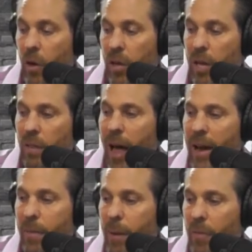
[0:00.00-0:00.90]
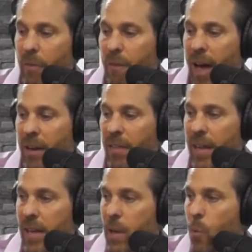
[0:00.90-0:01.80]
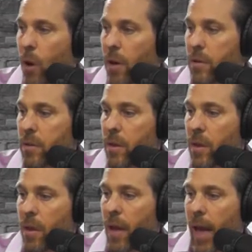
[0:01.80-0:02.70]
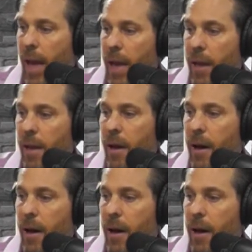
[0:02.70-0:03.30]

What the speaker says: he lied about the fact that he was a